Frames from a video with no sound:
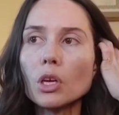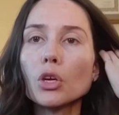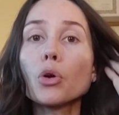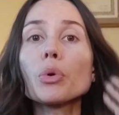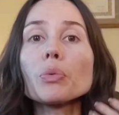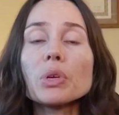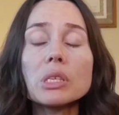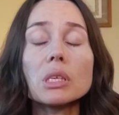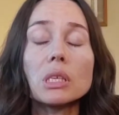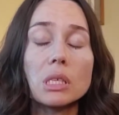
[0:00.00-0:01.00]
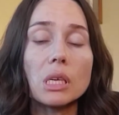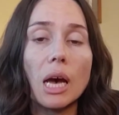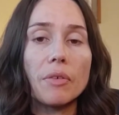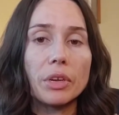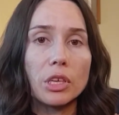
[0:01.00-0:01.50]
We recently did
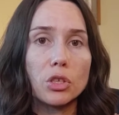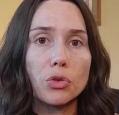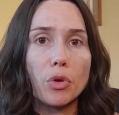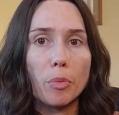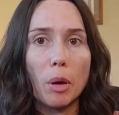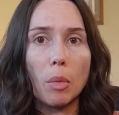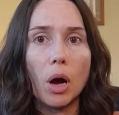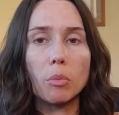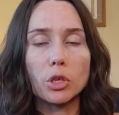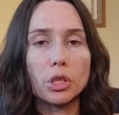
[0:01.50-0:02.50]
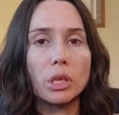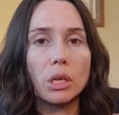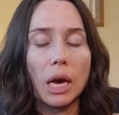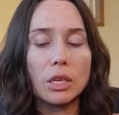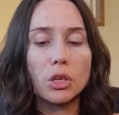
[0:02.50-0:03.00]
have an issue with my mom where
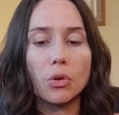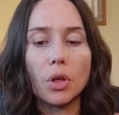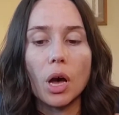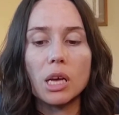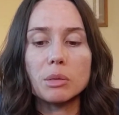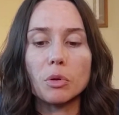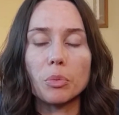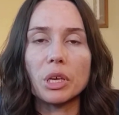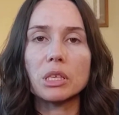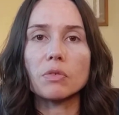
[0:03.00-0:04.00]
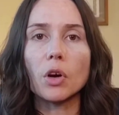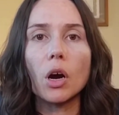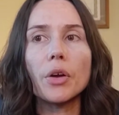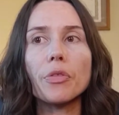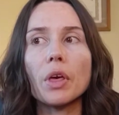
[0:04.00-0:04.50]
she had to go to the hospital because of a
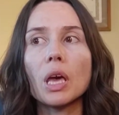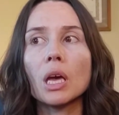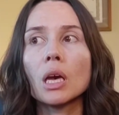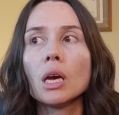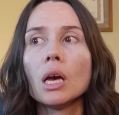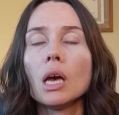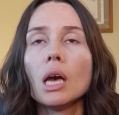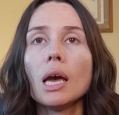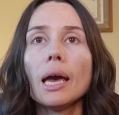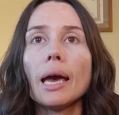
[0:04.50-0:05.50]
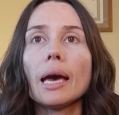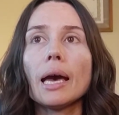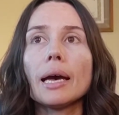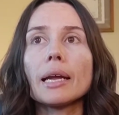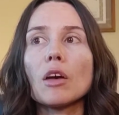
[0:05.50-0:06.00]
heart thing.
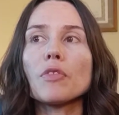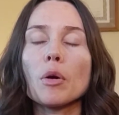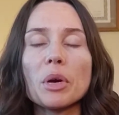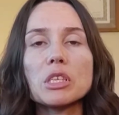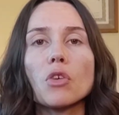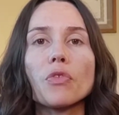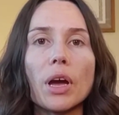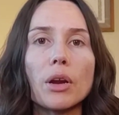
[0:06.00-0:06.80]
And I found myself